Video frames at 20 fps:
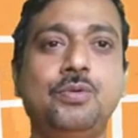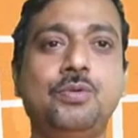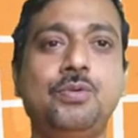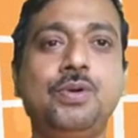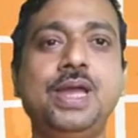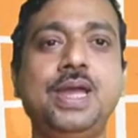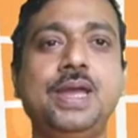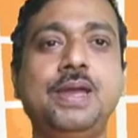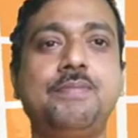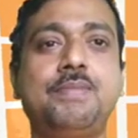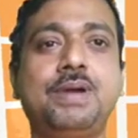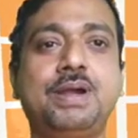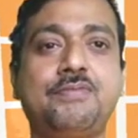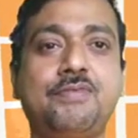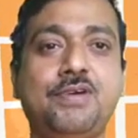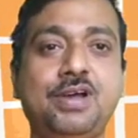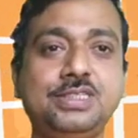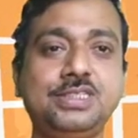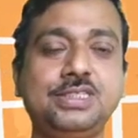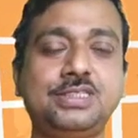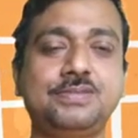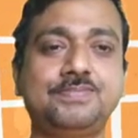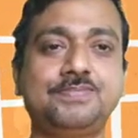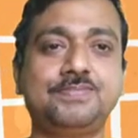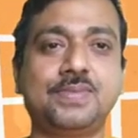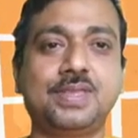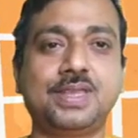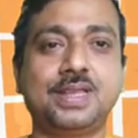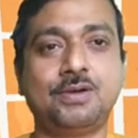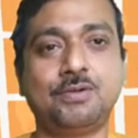way, but first
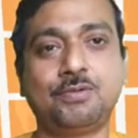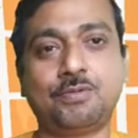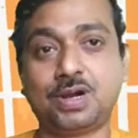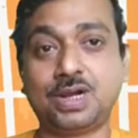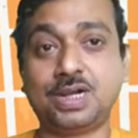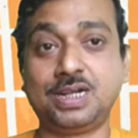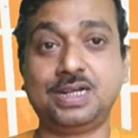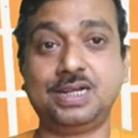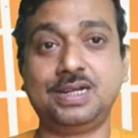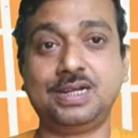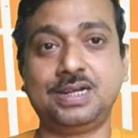what